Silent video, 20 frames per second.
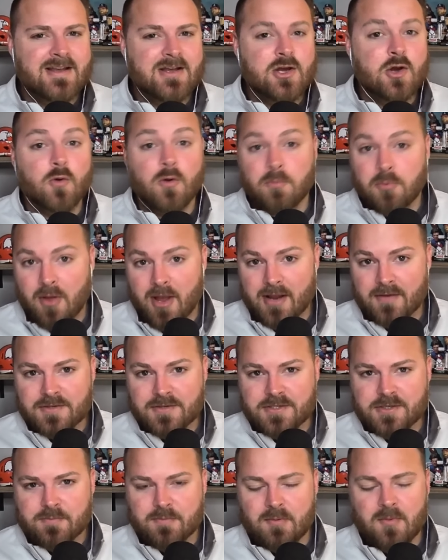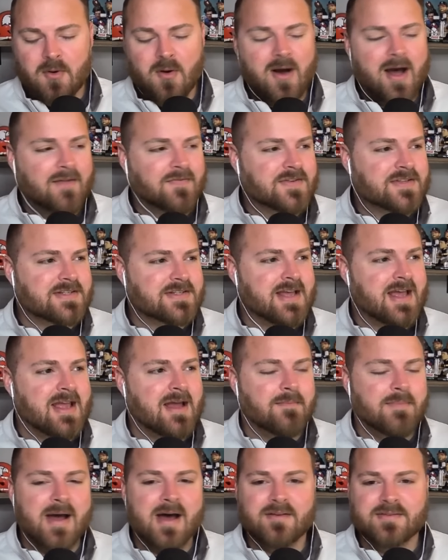who are playing in the Super Bowl, have to say
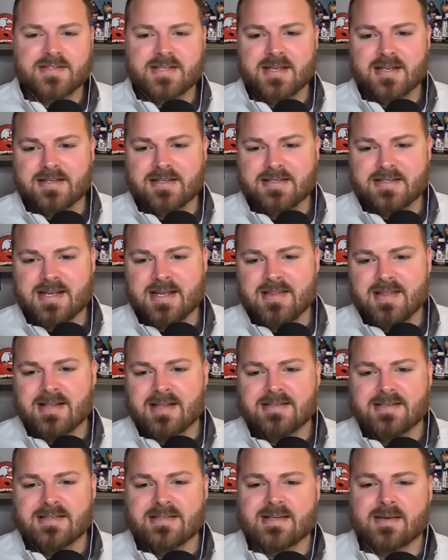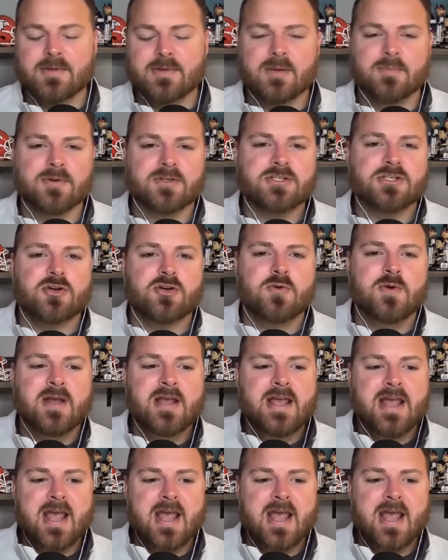about Tennessee? That's in segment number two.